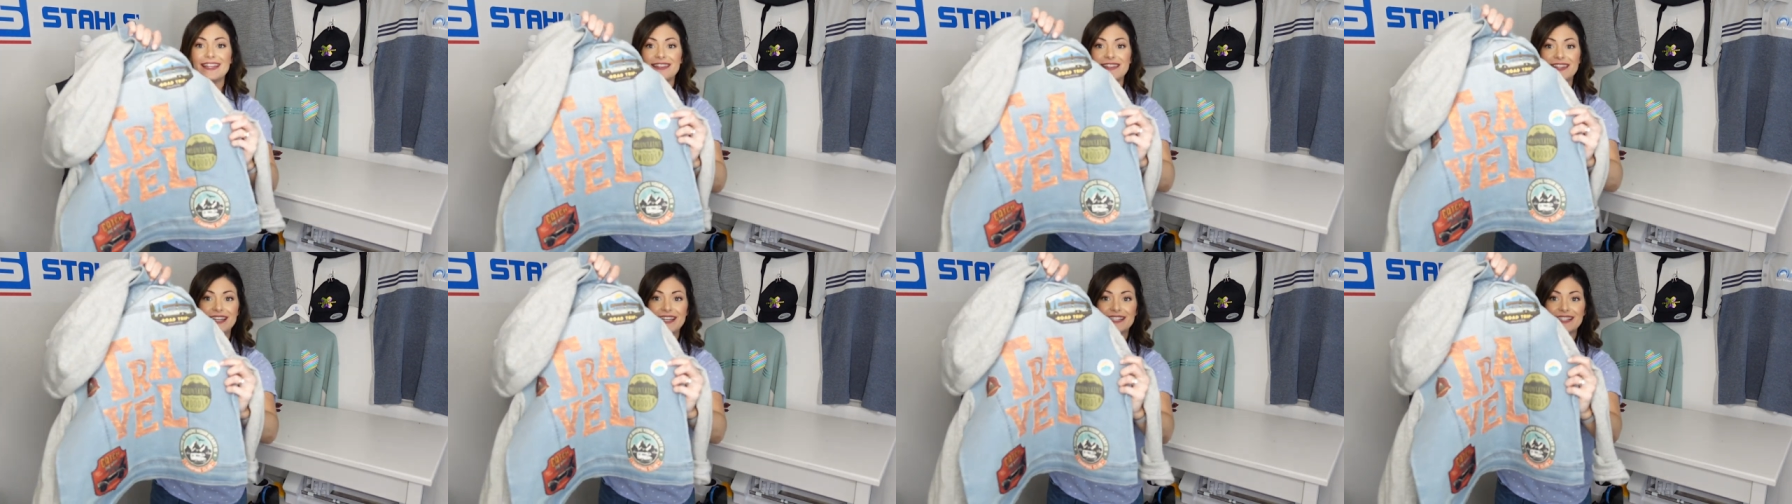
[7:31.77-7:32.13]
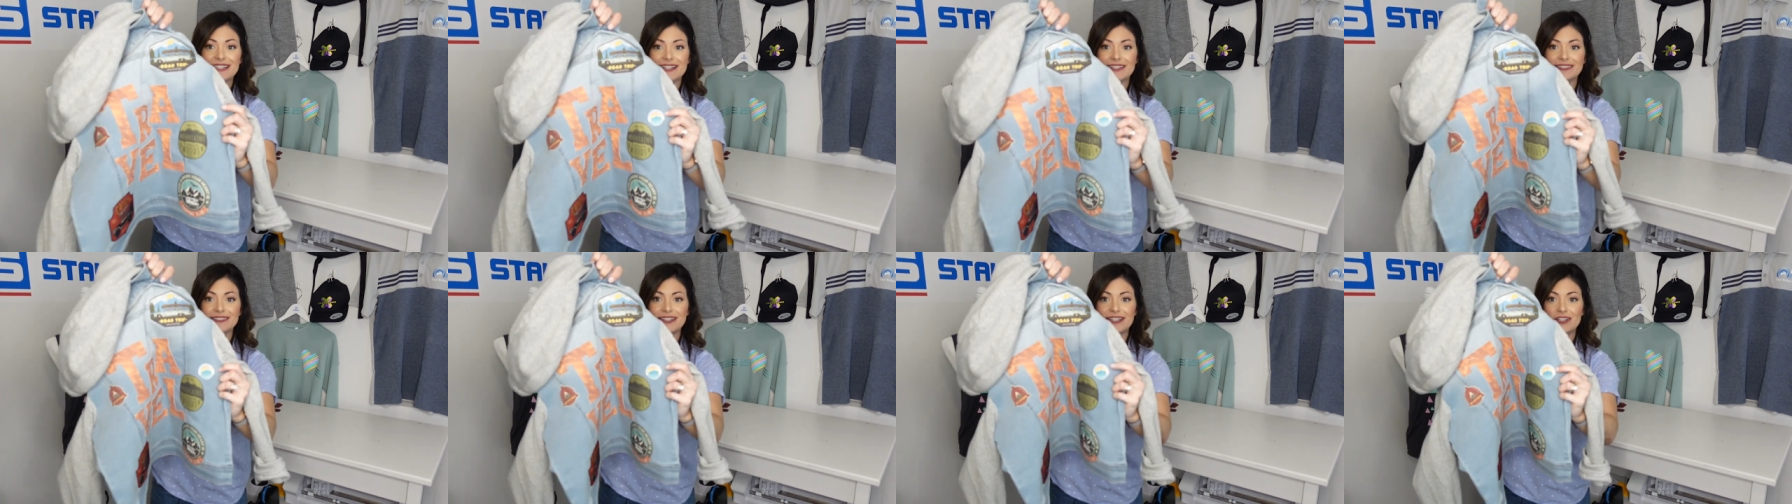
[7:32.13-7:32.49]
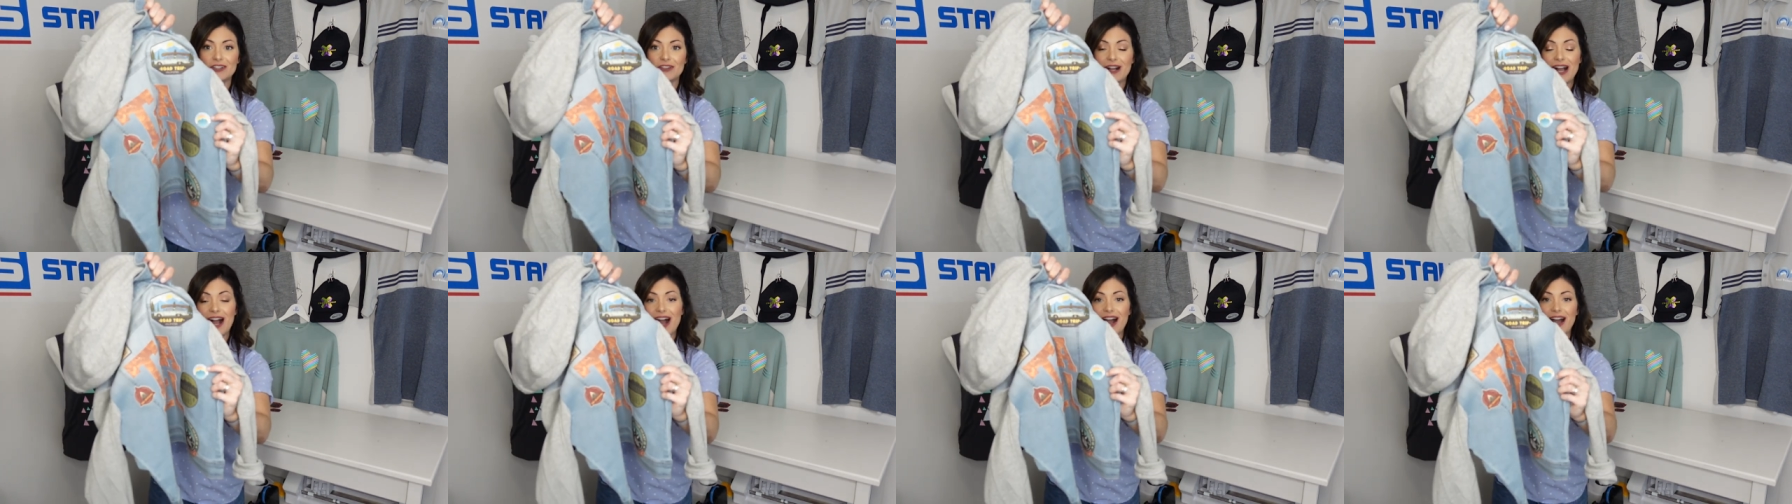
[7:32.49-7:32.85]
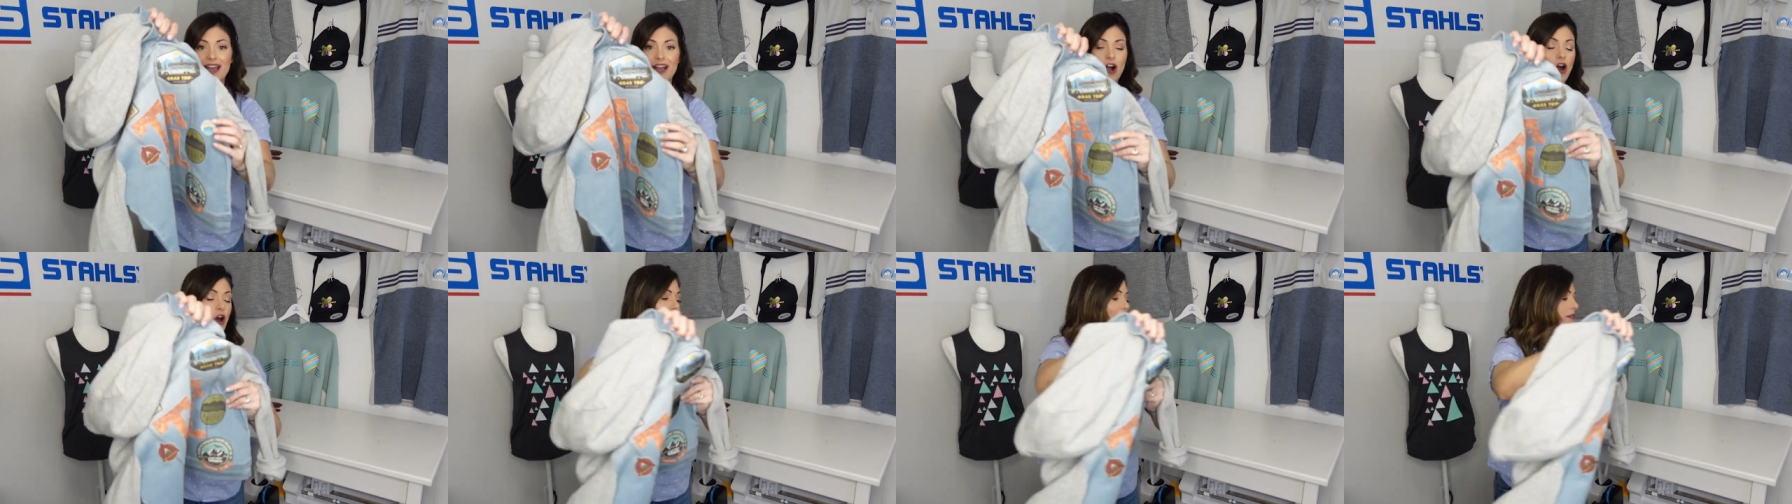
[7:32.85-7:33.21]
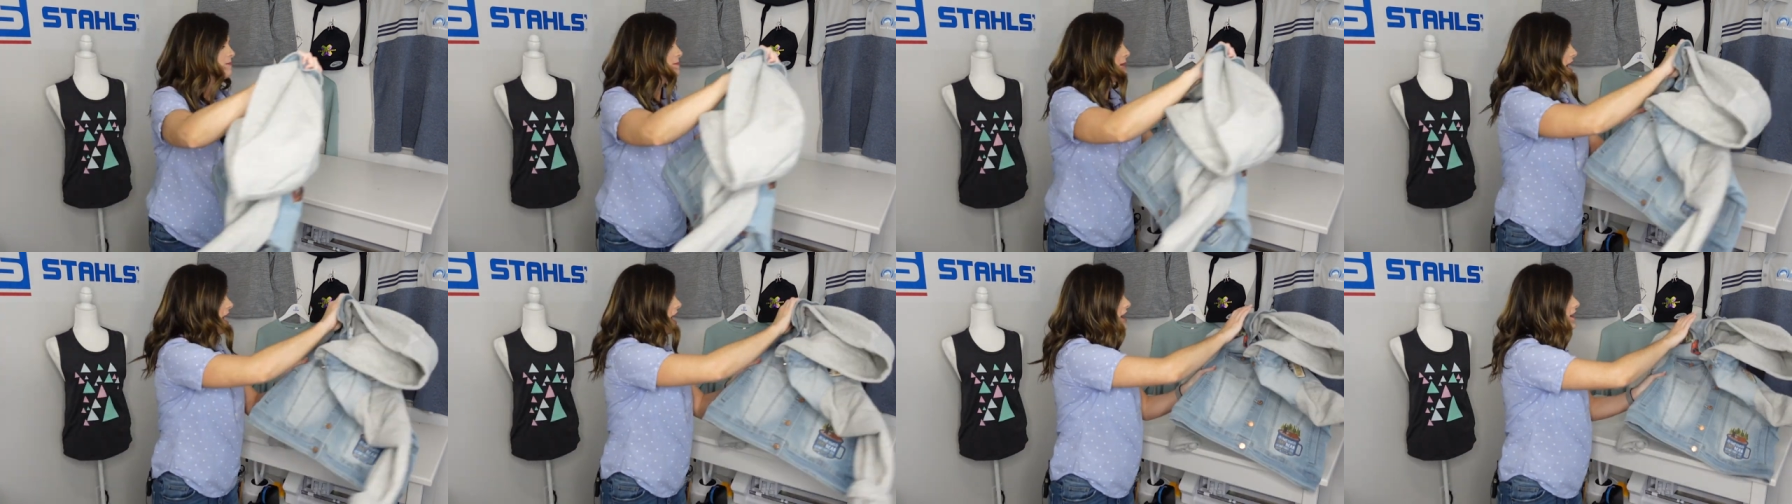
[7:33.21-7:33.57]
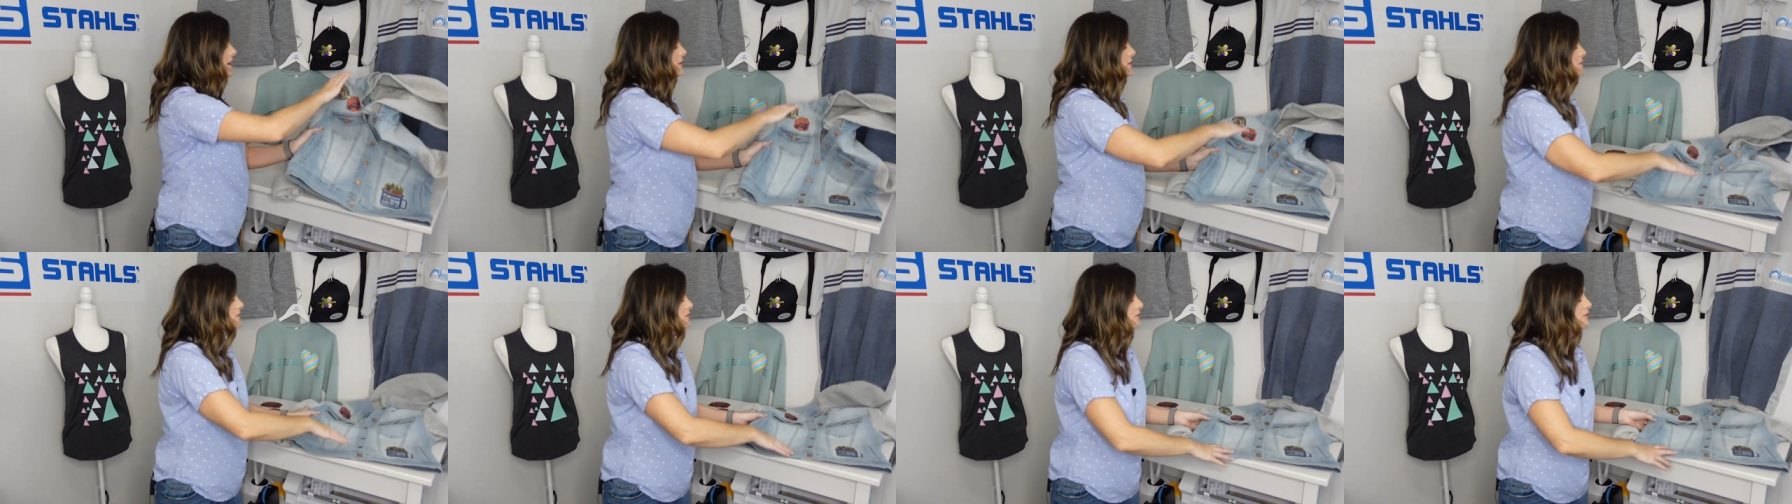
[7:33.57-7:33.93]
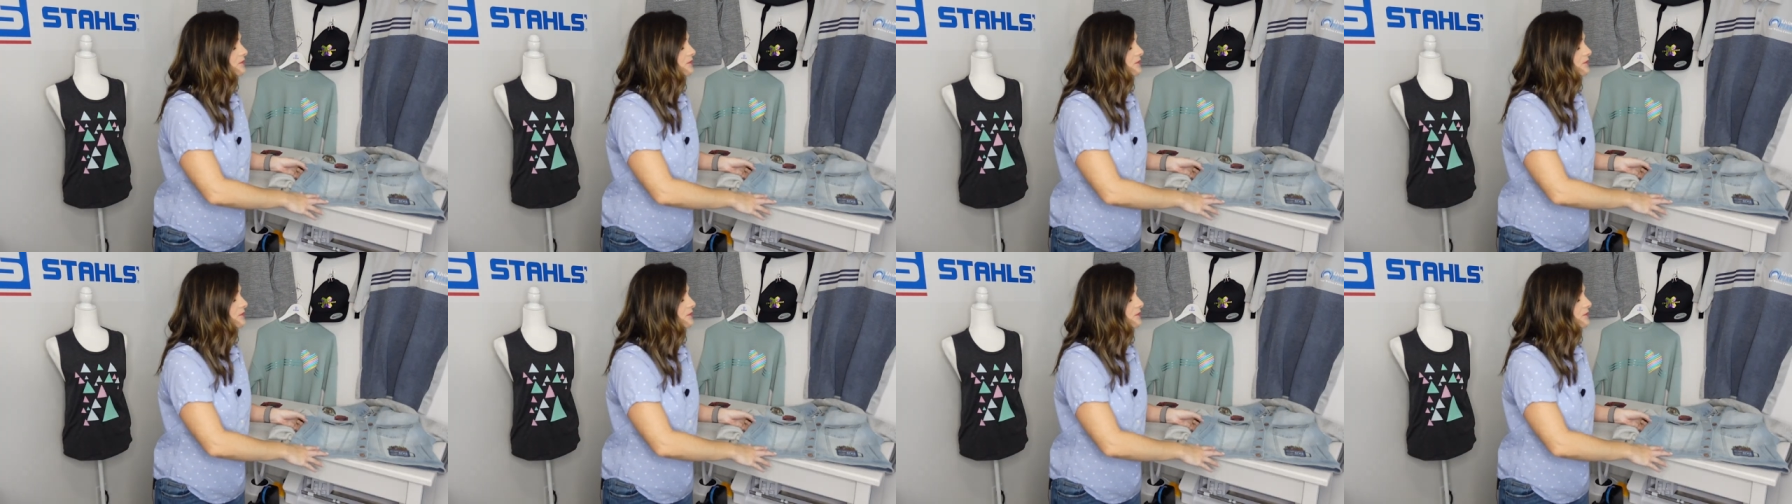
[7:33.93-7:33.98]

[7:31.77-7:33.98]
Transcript: this little guy on the back